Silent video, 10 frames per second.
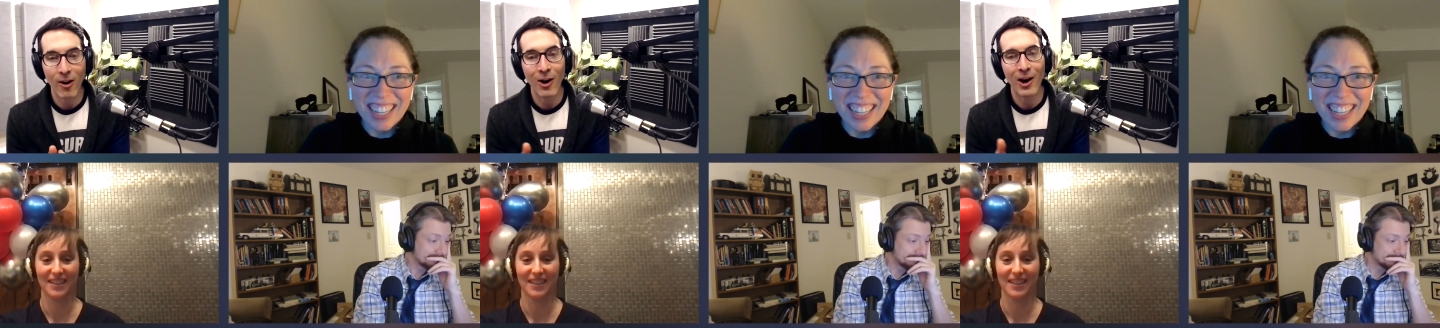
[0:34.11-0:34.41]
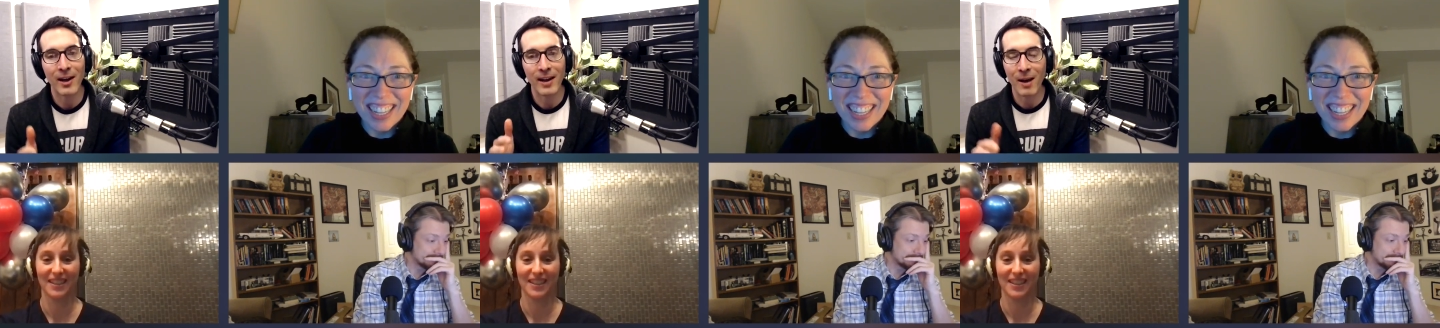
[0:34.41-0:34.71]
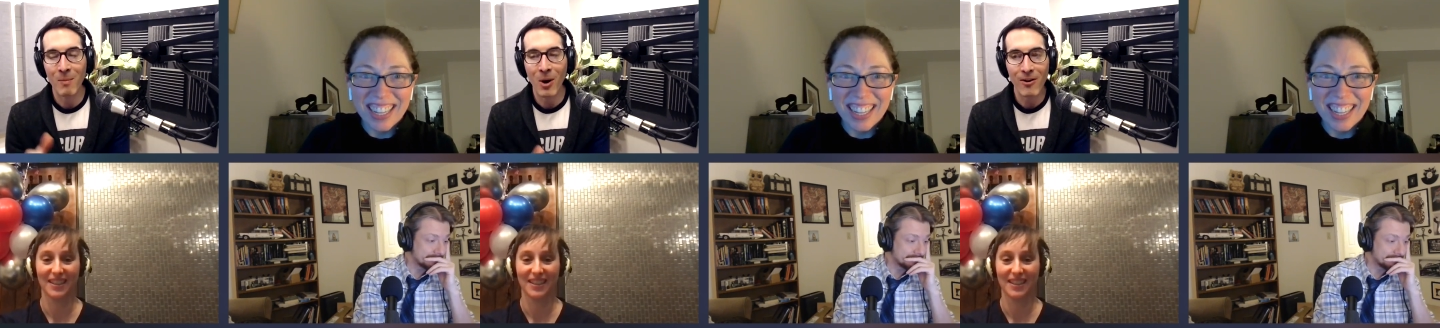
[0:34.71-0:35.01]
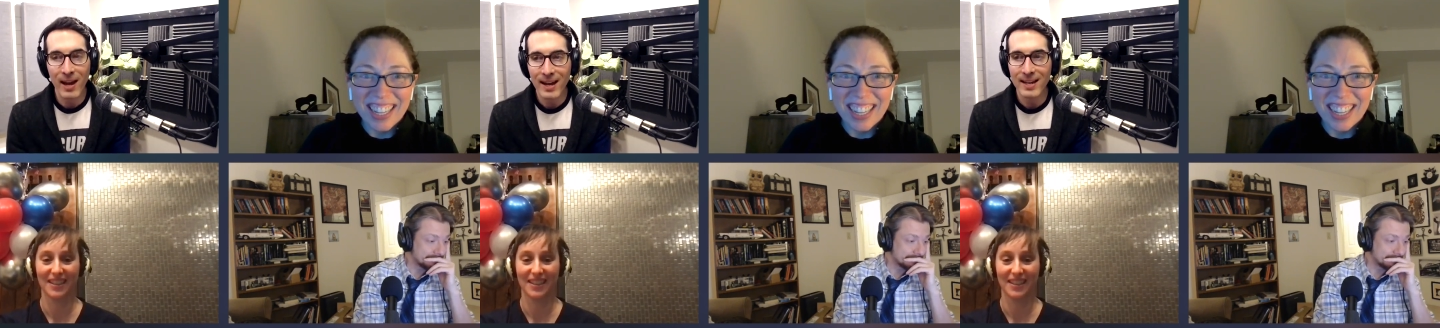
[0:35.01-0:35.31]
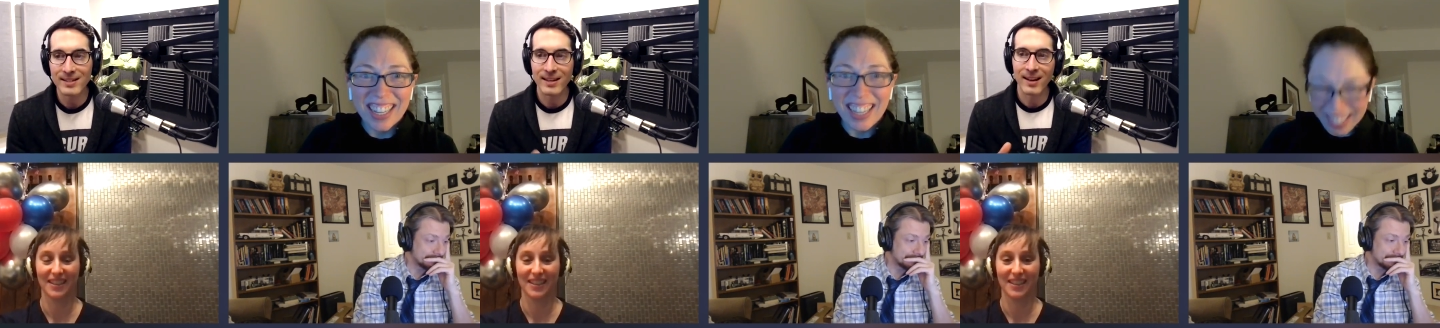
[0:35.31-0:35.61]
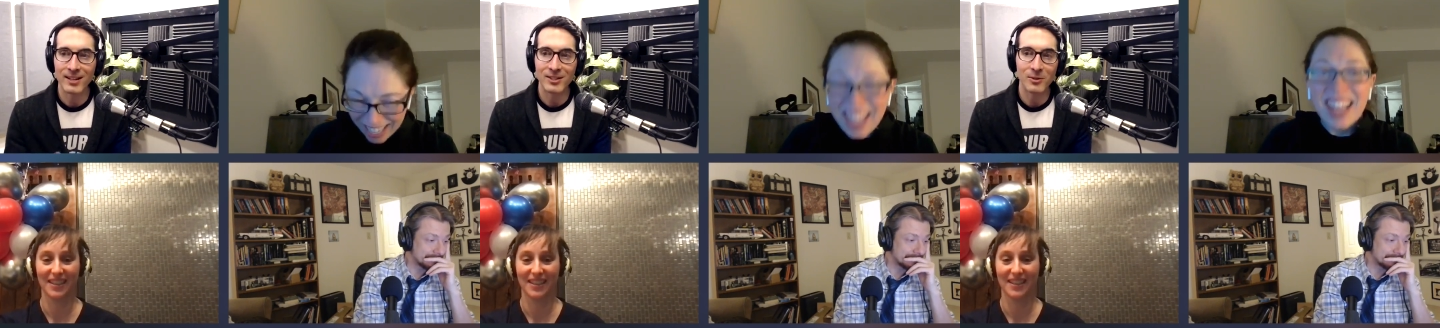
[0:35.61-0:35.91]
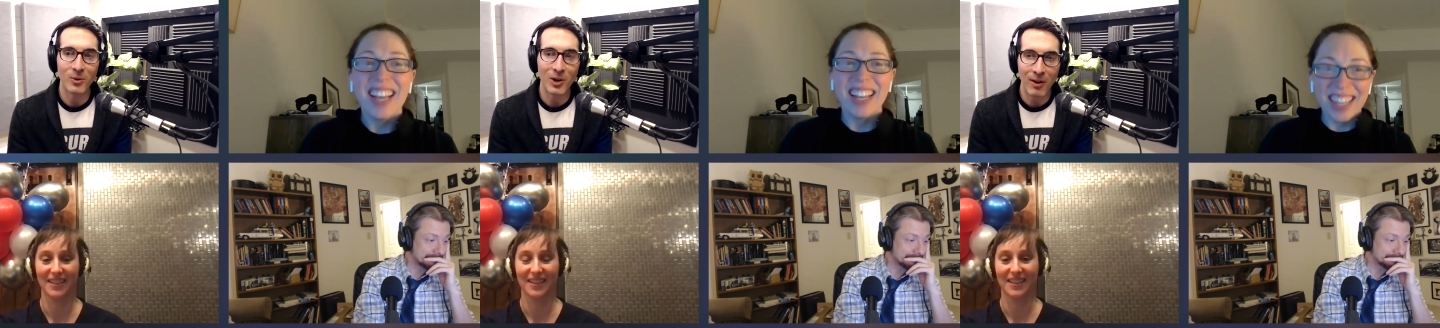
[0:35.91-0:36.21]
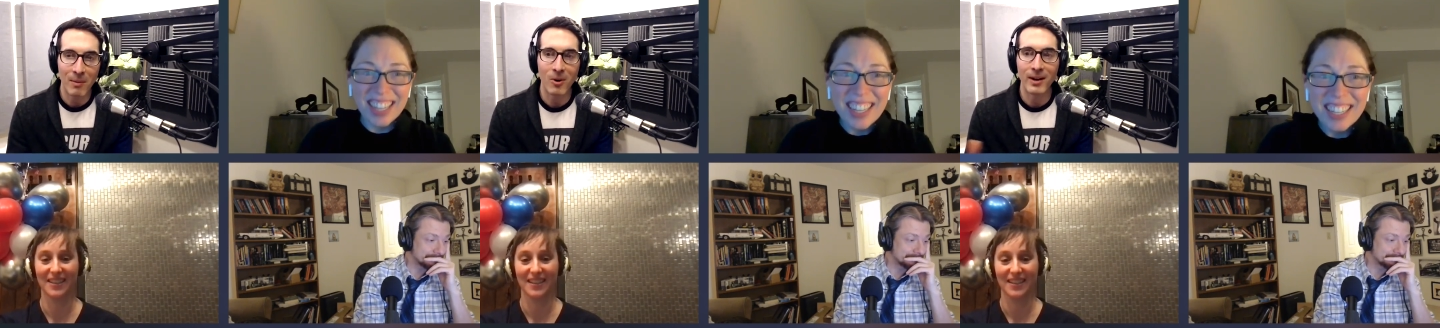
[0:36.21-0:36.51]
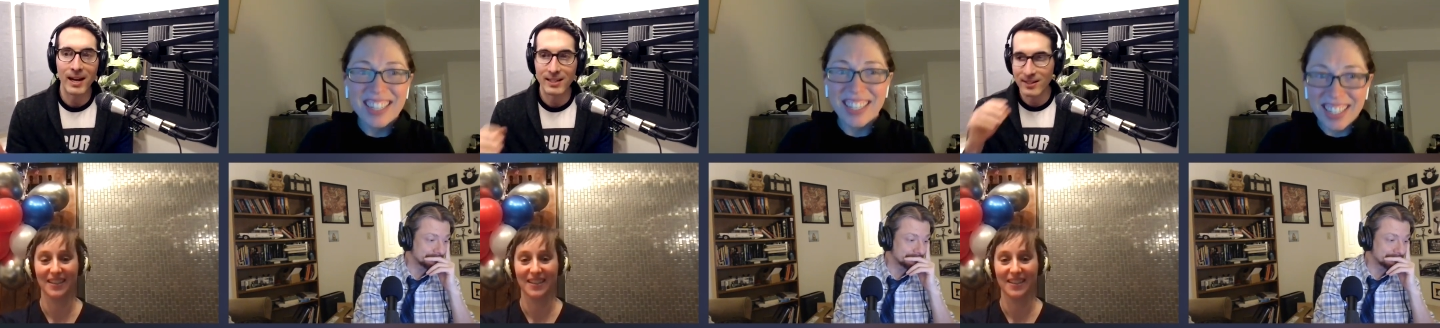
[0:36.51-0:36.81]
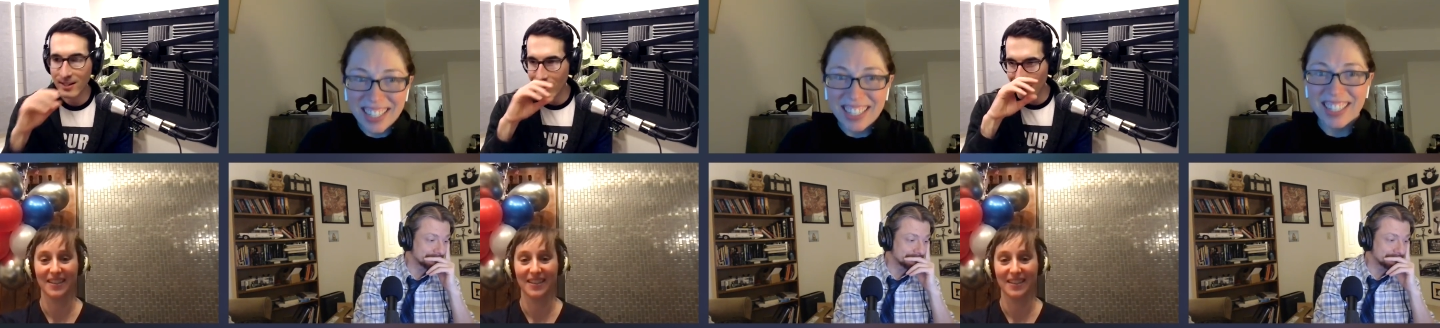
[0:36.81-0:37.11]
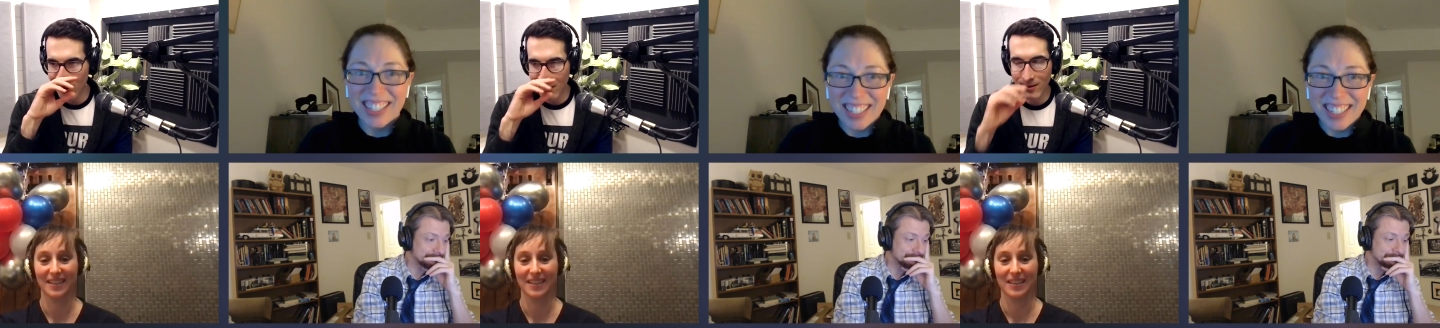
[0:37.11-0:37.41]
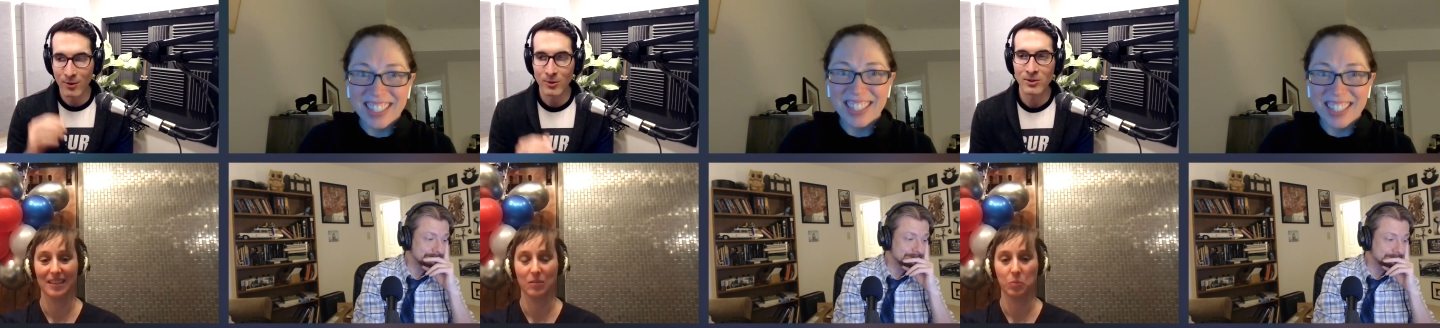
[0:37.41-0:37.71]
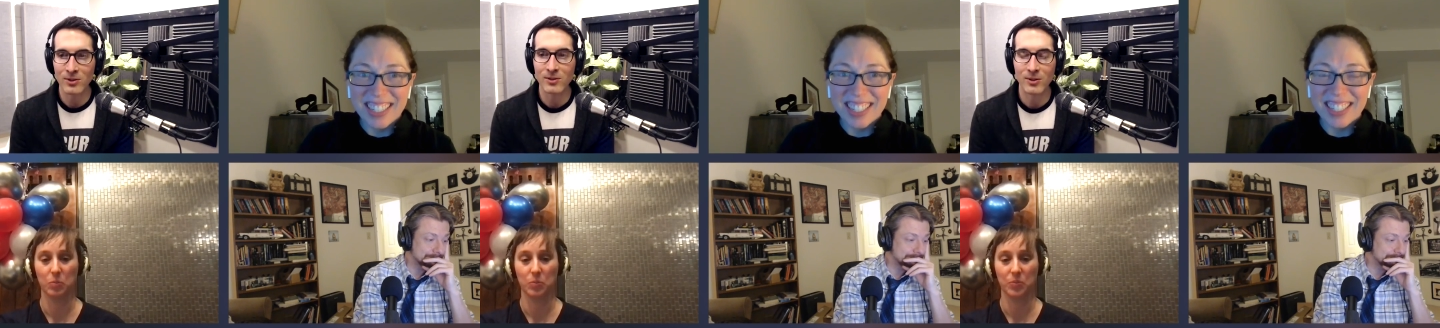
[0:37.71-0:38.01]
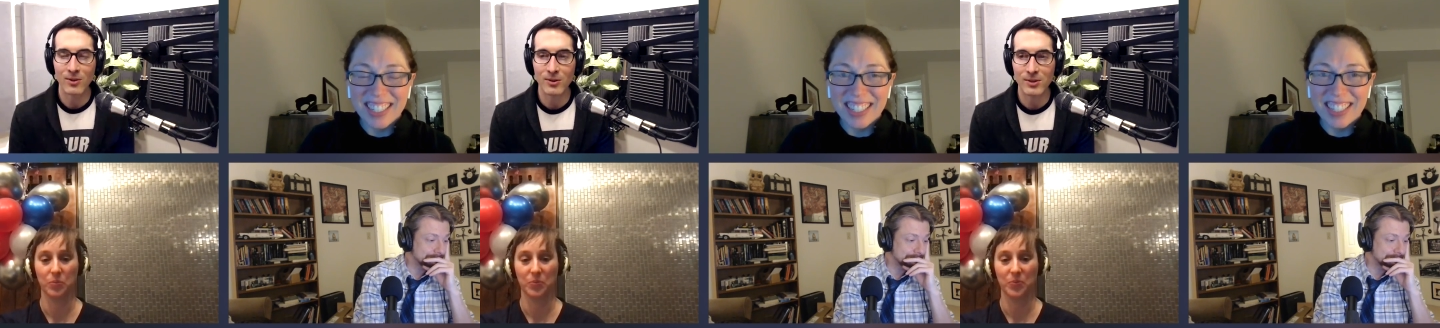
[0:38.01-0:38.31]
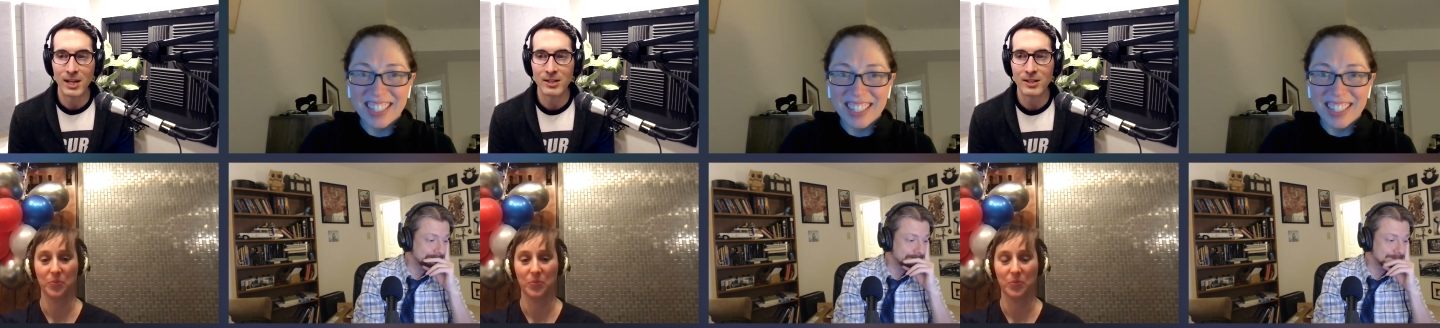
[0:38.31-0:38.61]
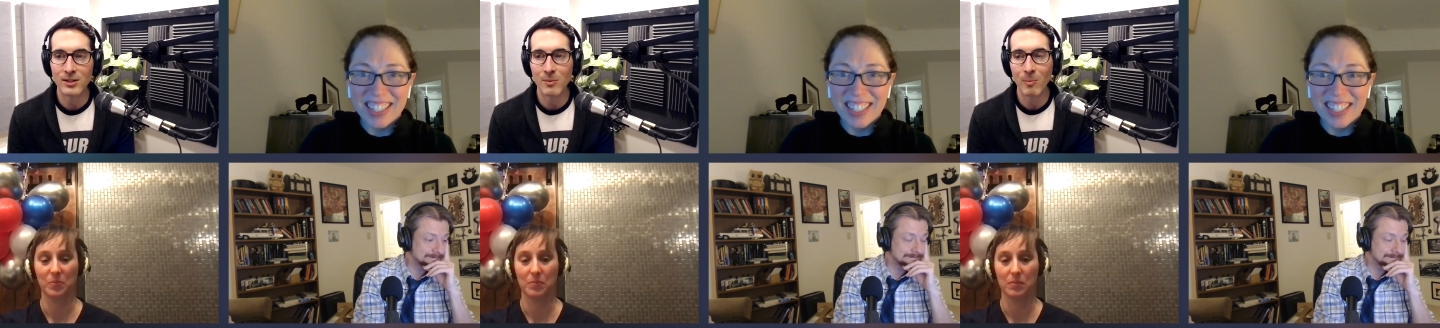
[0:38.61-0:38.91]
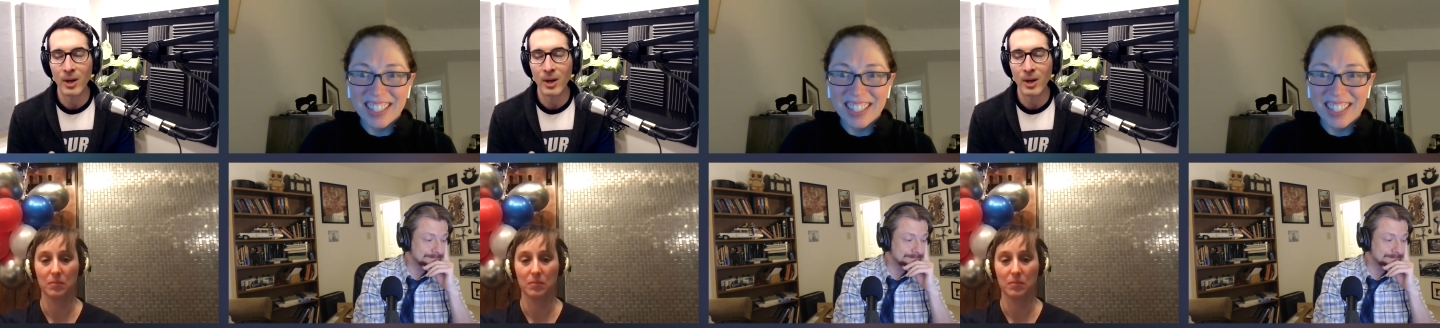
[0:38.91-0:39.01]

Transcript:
Speaker 1: on MRAs and nonsteroidal MRAs, the the those so those agents.